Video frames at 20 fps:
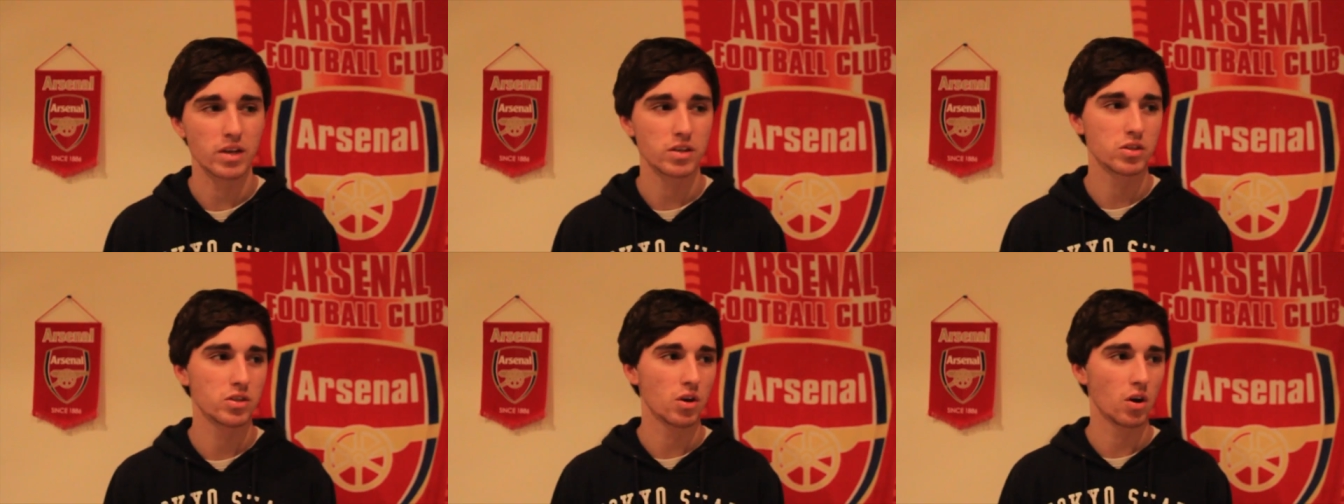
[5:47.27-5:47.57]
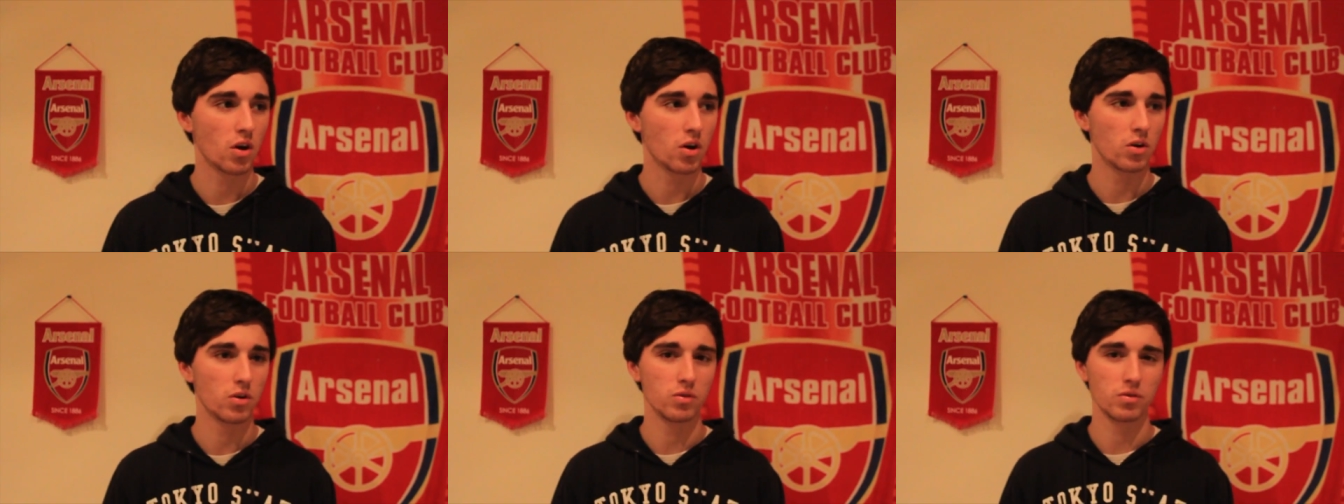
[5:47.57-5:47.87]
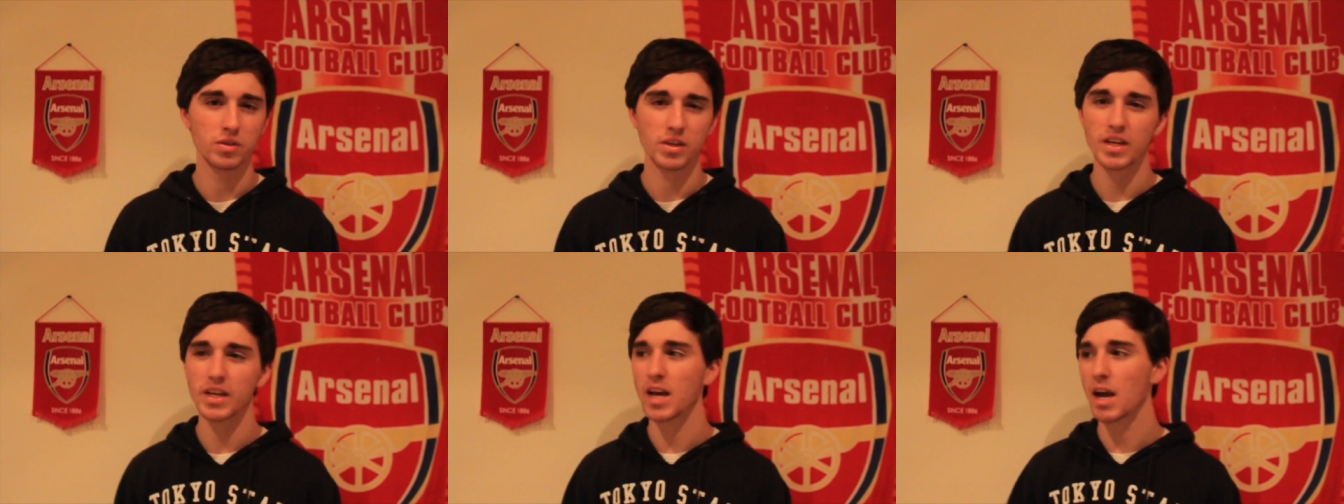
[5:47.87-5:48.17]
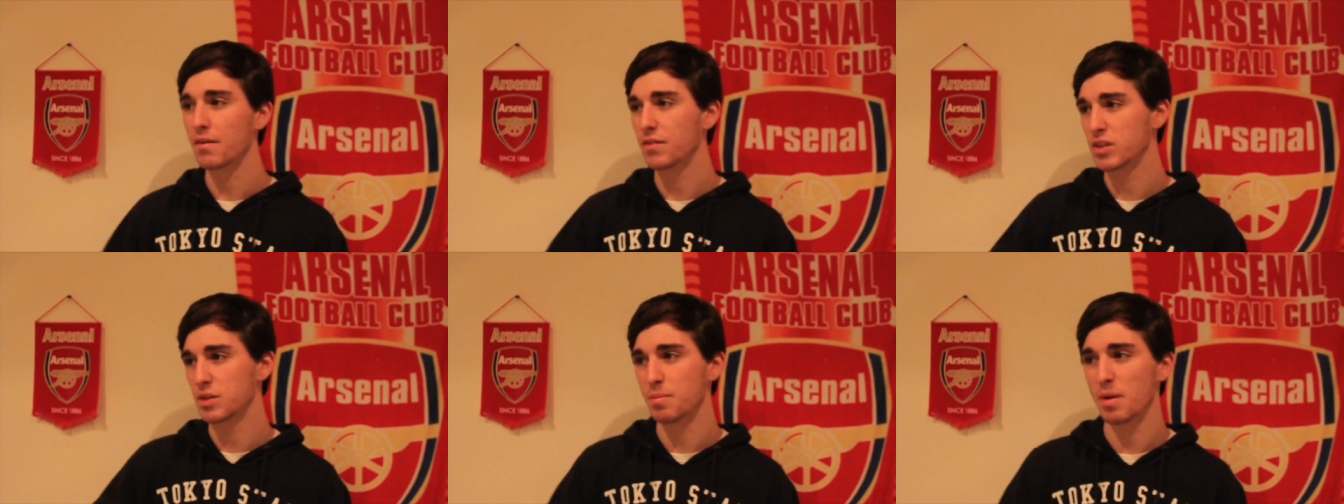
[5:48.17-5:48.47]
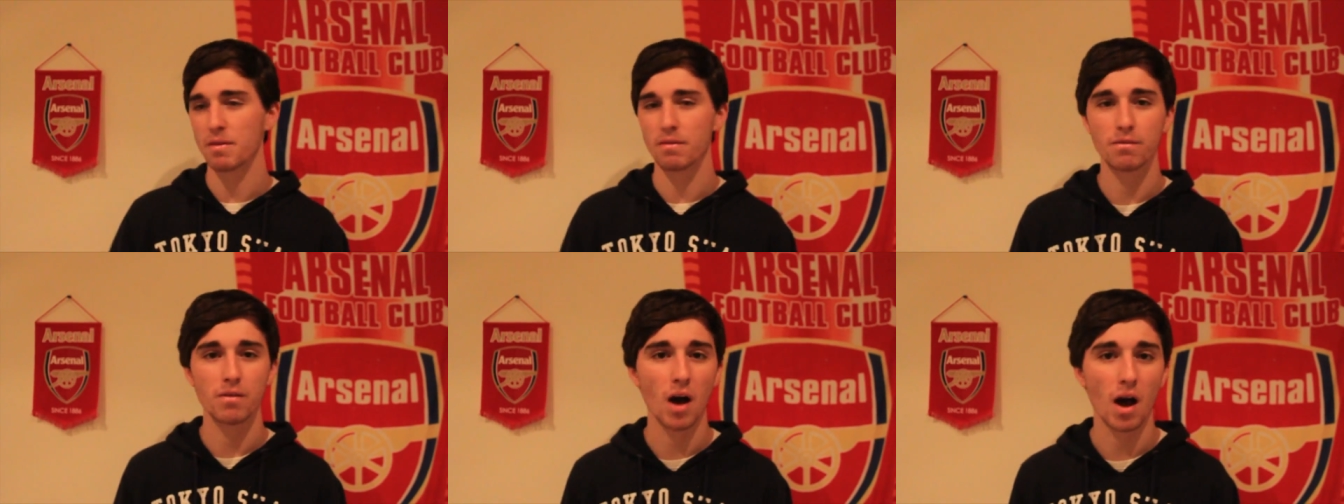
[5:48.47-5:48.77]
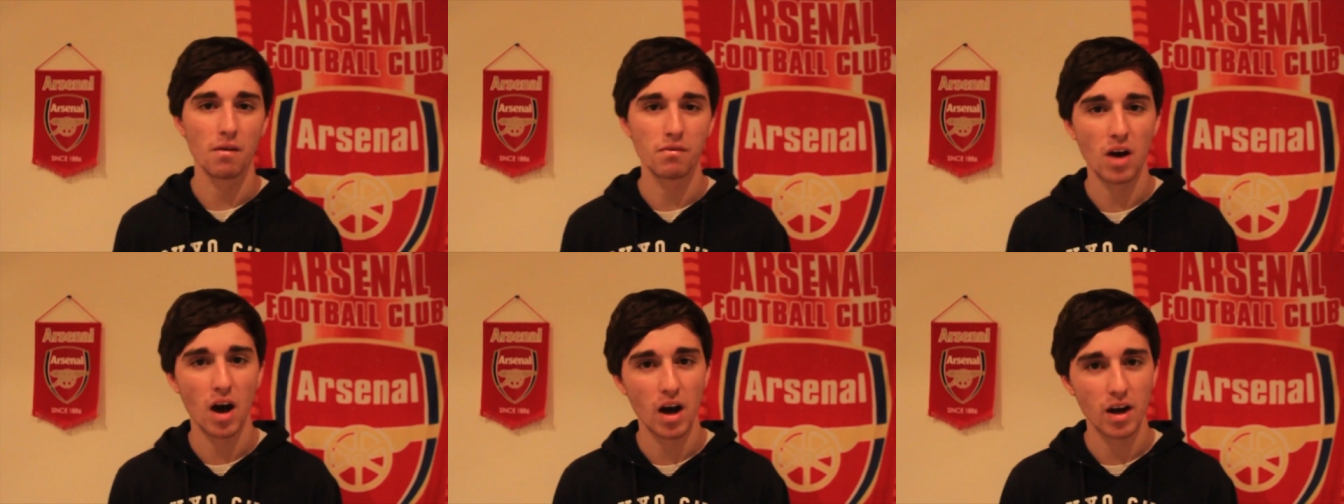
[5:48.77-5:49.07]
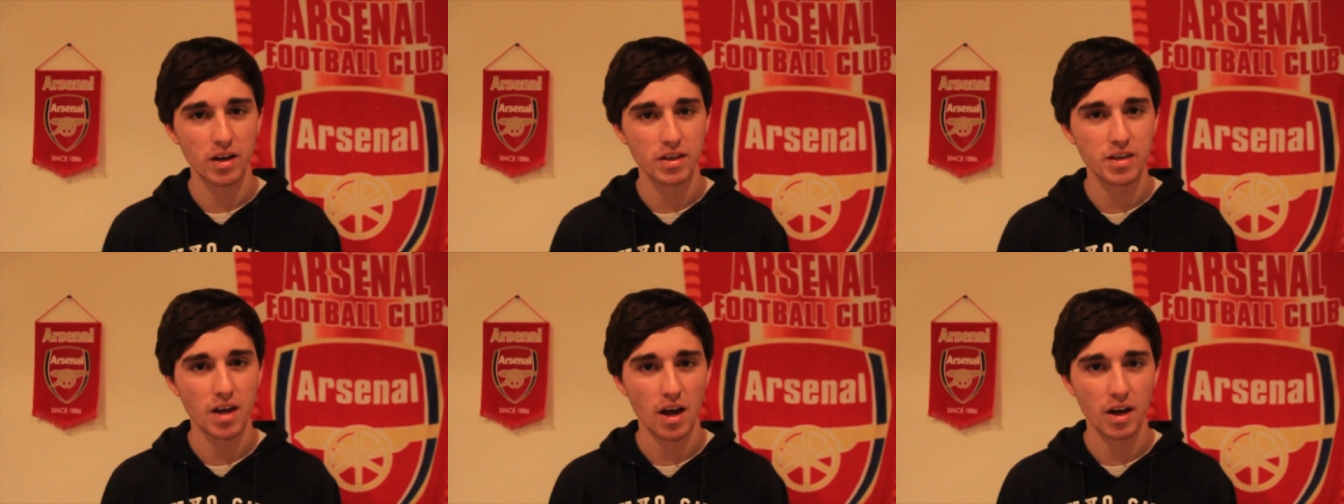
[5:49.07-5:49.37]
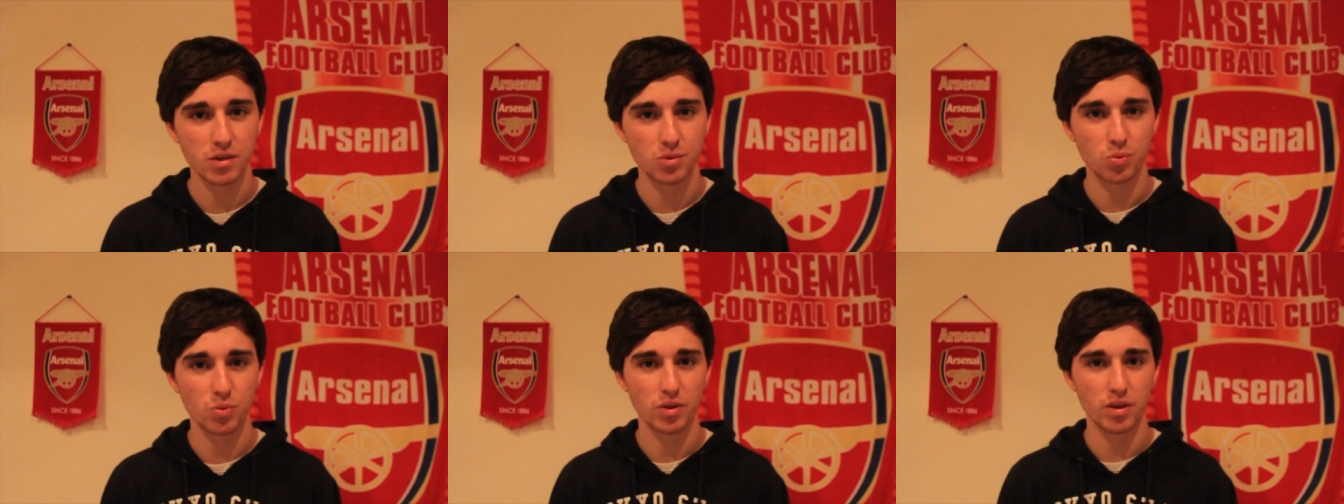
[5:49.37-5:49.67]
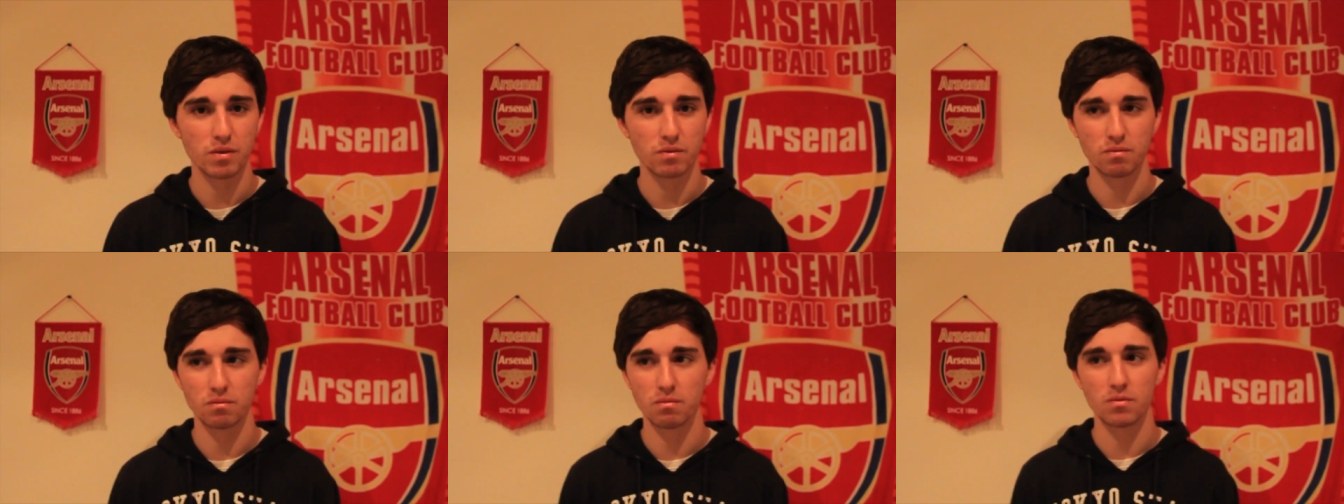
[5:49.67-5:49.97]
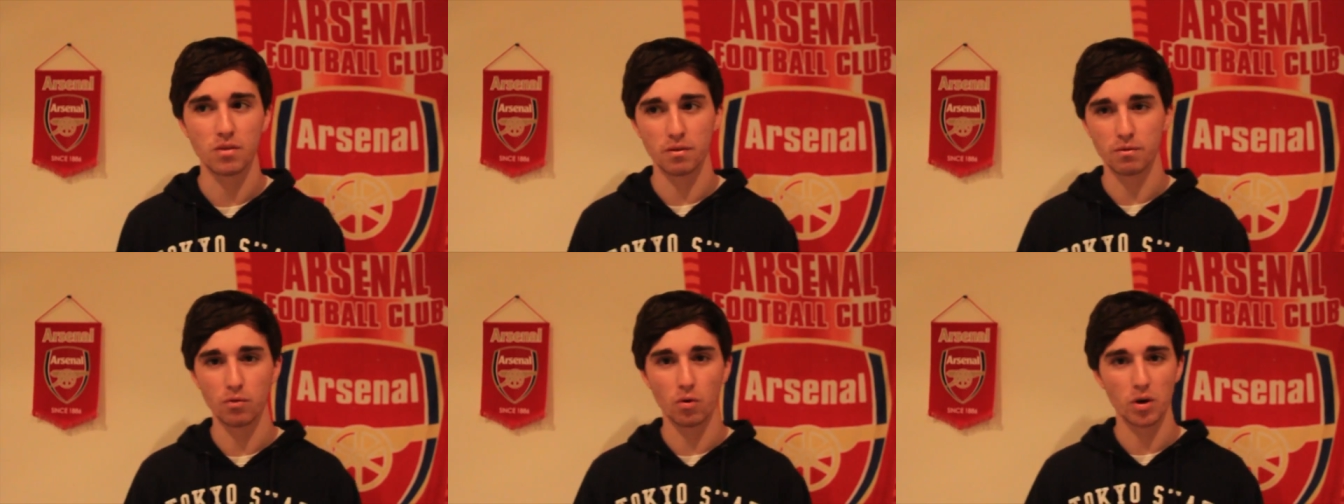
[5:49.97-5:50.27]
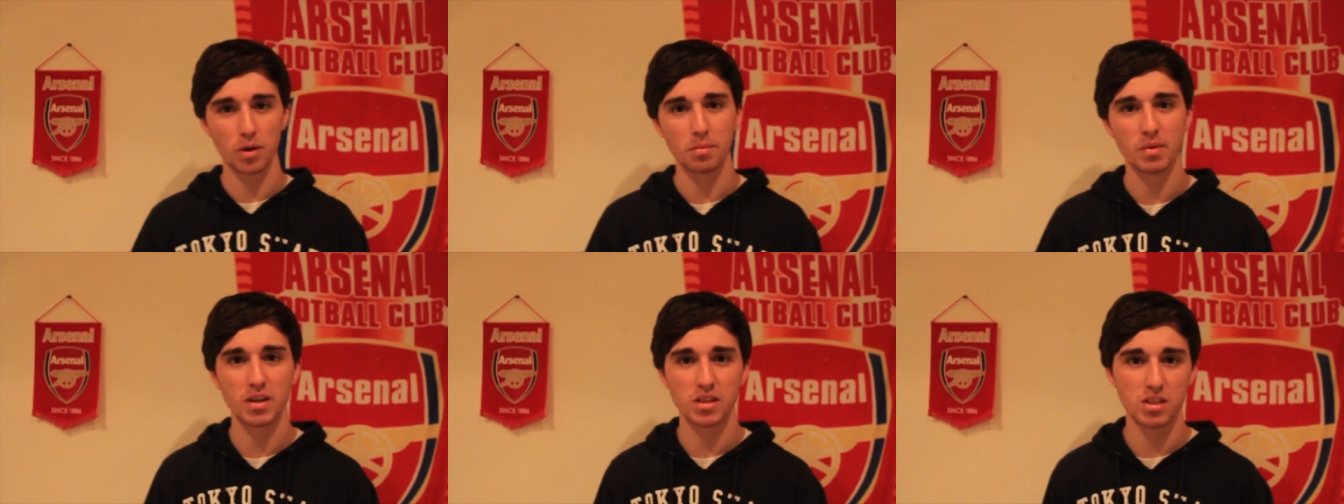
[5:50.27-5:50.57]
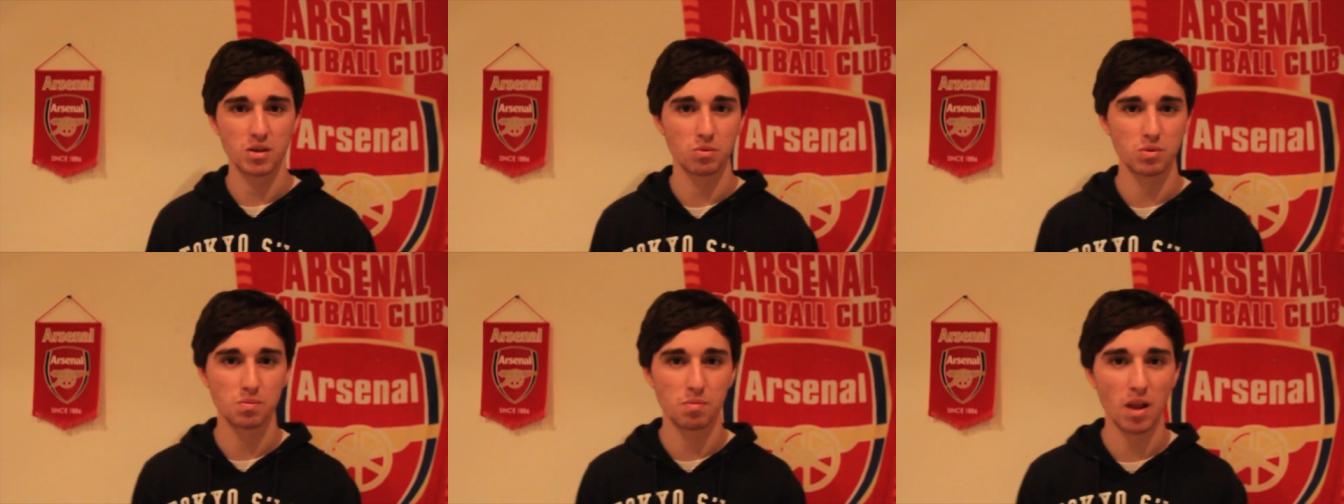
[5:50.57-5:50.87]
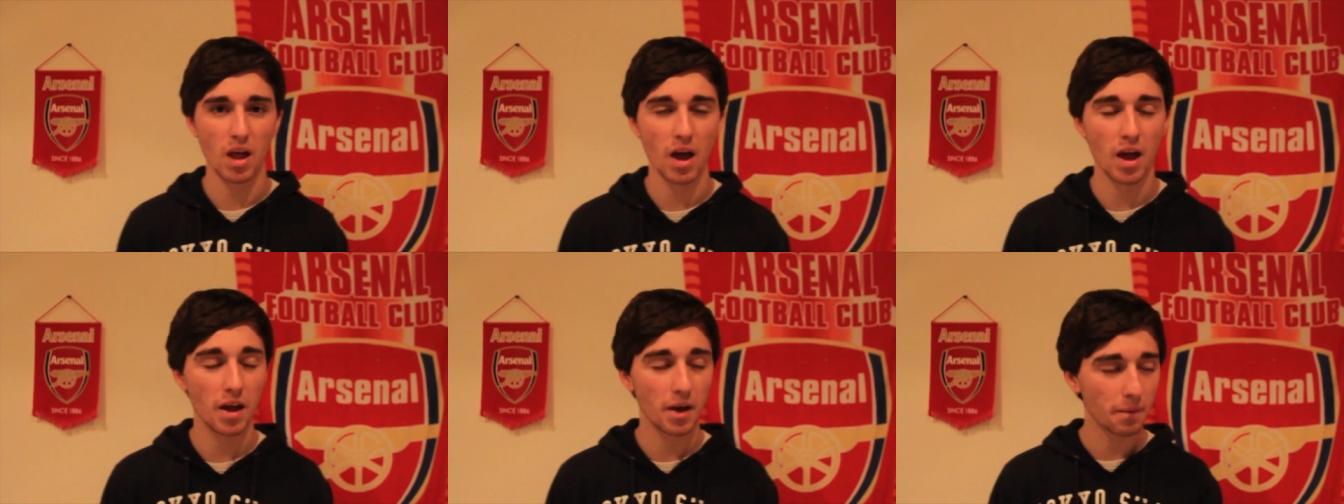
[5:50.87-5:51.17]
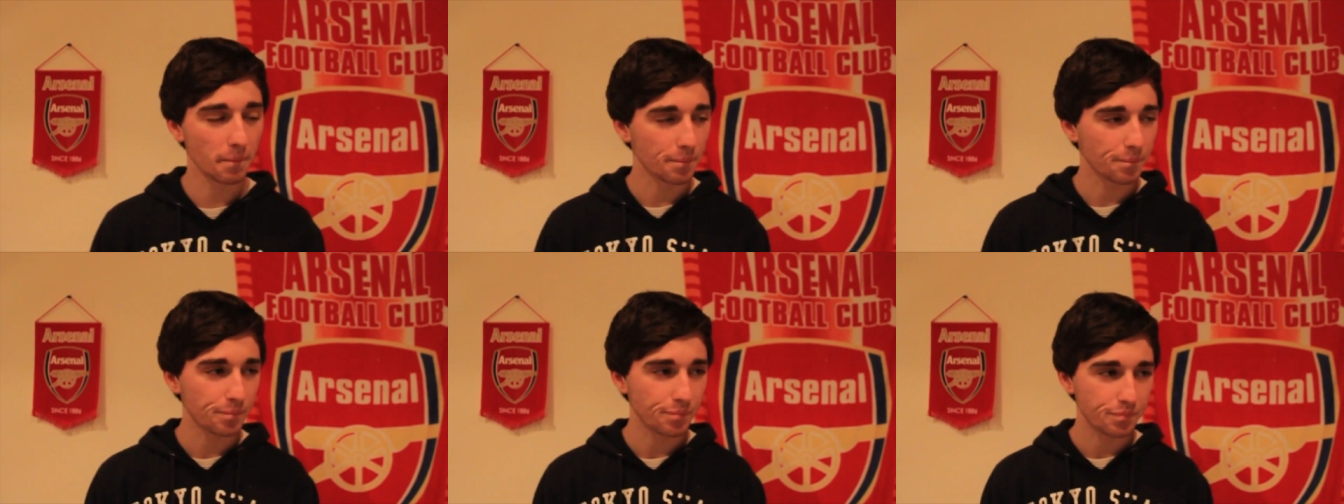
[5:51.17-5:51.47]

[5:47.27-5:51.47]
so he gave us about 5 heart attacks within the 40 minutes he was playing,